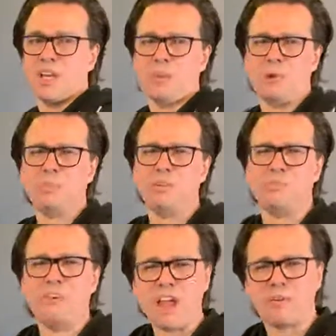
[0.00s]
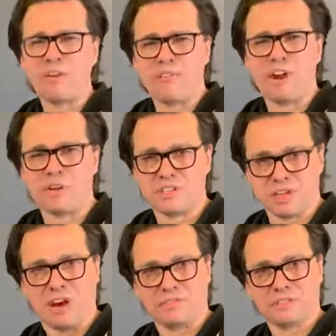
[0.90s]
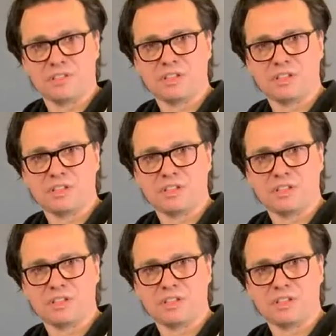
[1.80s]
will be very, very soft.